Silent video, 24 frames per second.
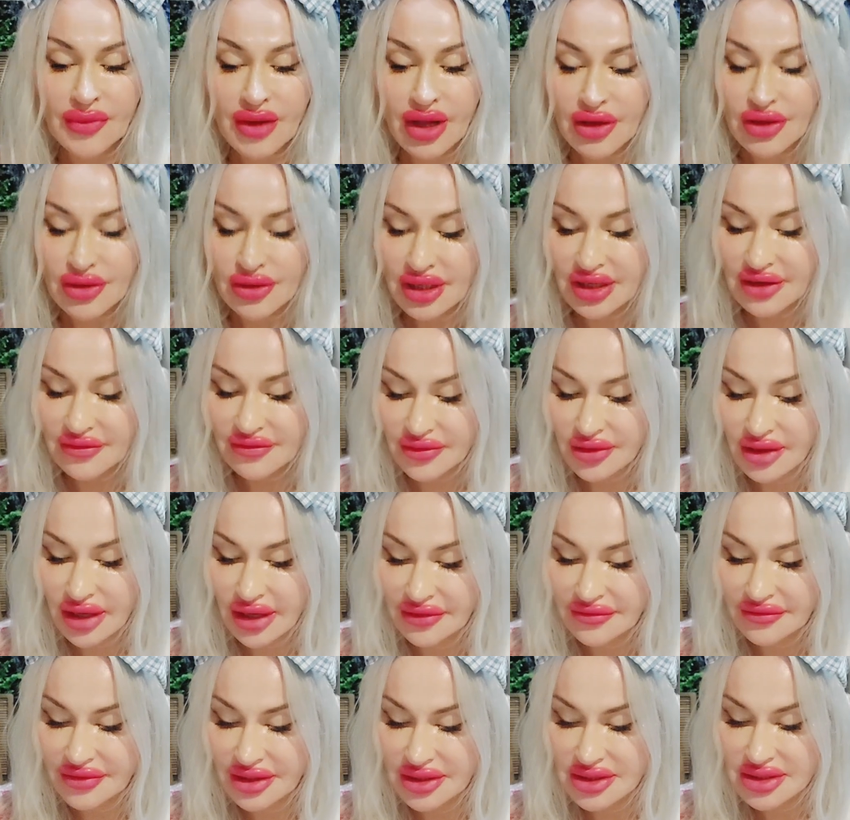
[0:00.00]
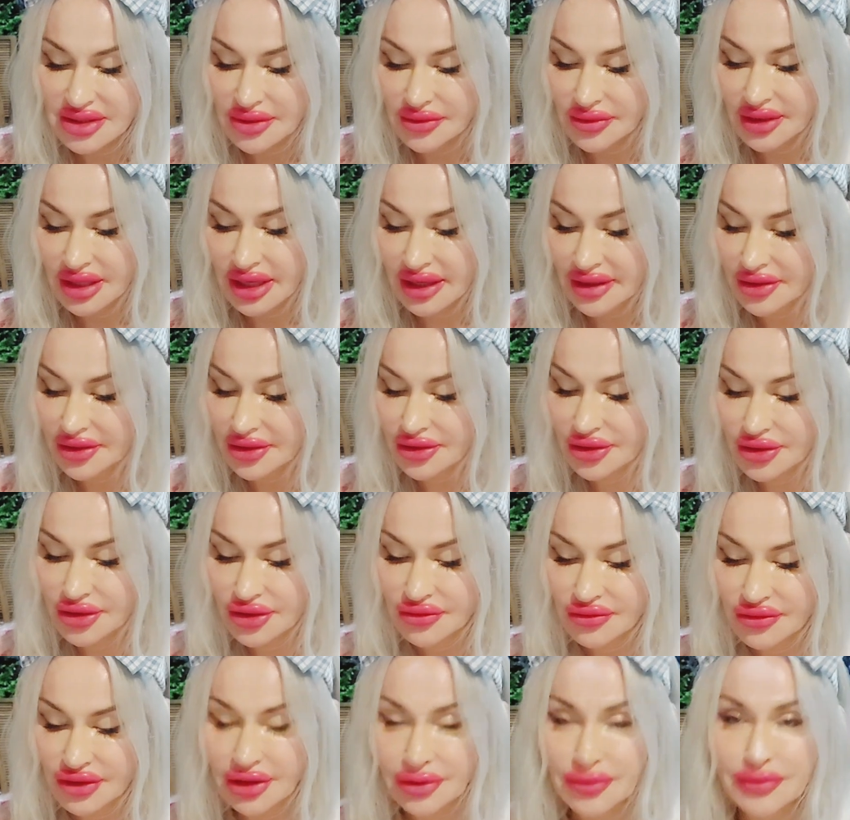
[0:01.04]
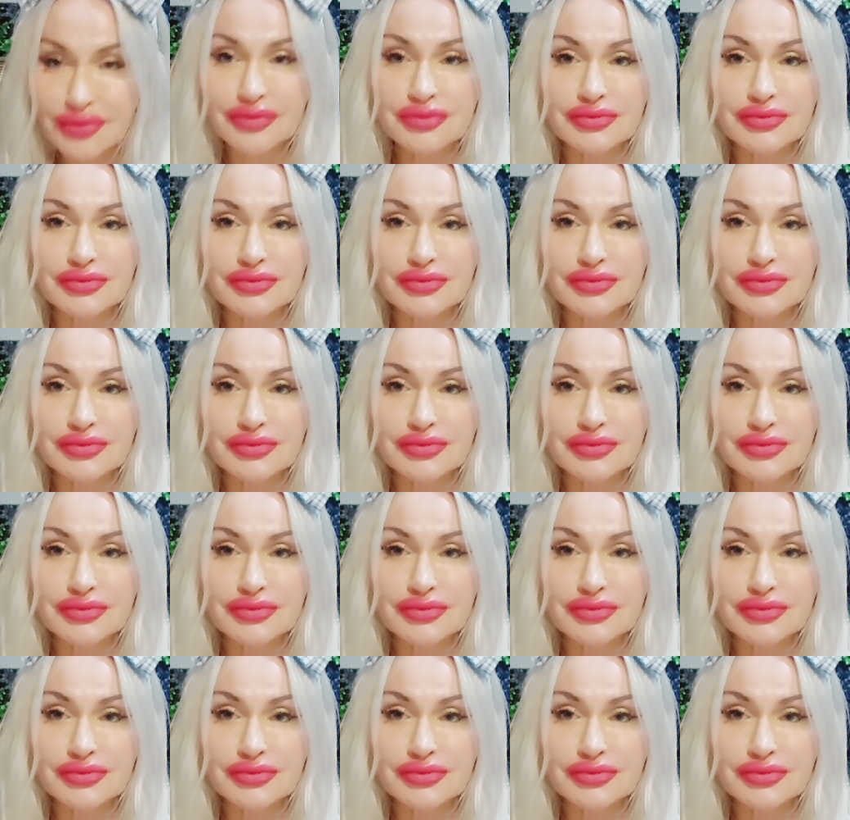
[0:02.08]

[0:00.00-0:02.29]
You could have a lot of things going on in your career